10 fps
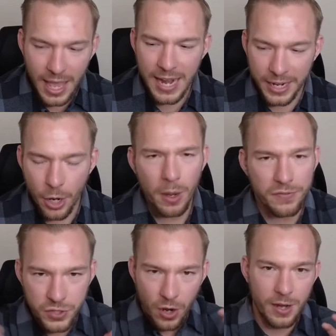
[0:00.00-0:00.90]
And I know
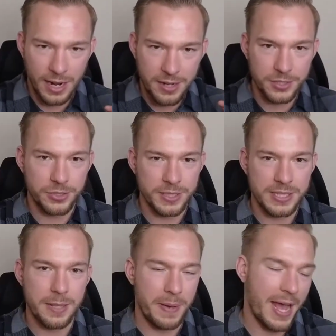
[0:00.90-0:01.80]
I've taught to do
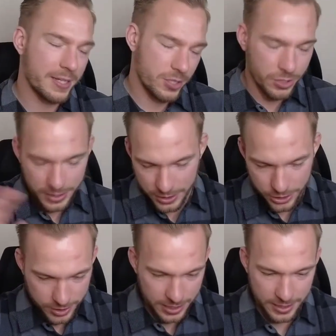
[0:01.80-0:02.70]
this in the past, so it
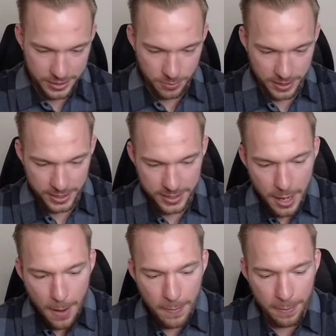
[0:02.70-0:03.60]
just it is what it is.
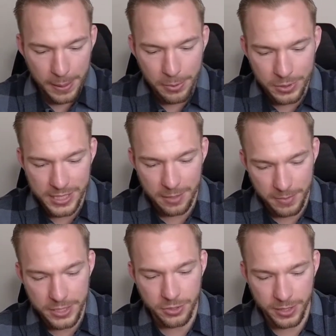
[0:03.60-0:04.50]
But people will send
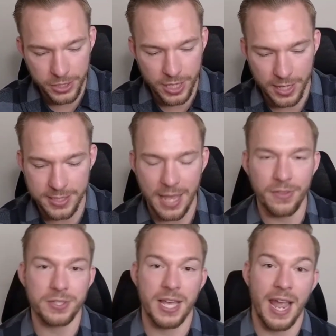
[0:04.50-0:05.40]
me screenshots
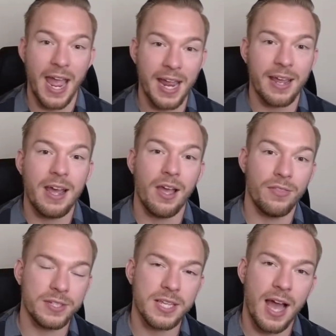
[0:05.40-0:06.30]
and they'll say, "Hey,
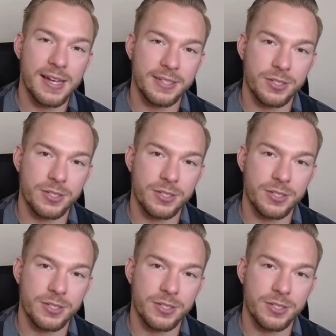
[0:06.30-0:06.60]
this guy